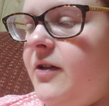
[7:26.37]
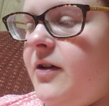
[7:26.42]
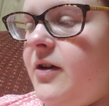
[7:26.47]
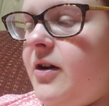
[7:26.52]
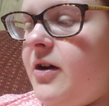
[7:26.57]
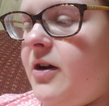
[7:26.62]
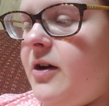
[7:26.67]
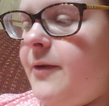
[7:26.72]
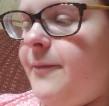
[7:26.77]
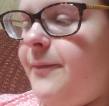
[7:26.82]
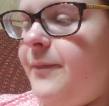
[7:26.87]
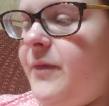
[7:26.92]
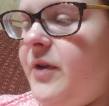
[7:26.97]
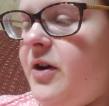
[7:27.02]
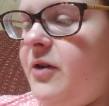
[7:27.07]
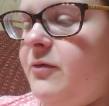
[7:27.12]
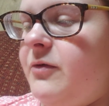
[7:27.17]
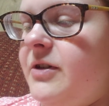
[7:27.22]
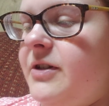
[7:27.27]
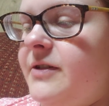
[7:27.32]

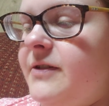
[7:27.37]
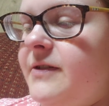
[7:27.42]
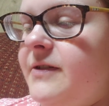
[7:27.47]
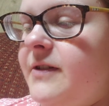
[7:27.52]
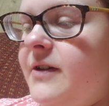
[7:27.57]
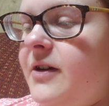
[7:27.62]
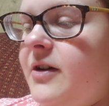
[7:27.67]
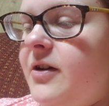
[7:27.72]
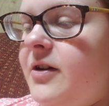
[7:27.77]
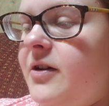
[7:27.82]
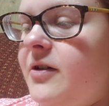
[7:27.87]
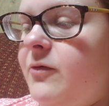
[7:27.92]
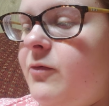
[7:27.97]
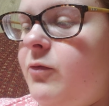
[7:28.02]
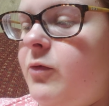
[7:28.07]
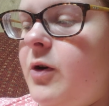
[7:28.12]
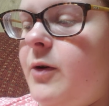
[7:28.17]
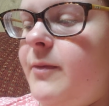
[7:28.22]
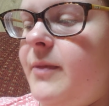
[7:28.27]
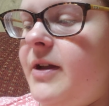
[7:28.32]
There was a
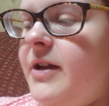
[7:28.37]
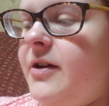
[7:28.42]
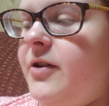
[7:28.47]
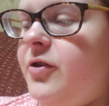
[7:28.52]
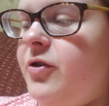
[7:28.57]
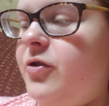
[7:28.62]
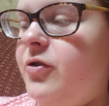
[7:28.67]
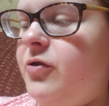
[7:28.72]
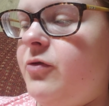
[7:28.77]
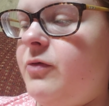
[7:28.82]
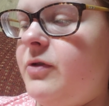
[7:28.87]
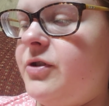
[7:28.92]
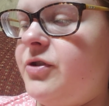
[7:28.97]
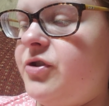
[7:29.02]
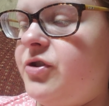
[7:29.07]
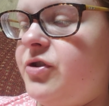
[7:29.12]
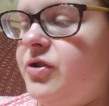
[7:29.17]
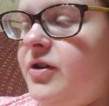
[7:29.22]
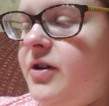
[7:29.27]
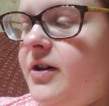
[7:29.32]
woman who was,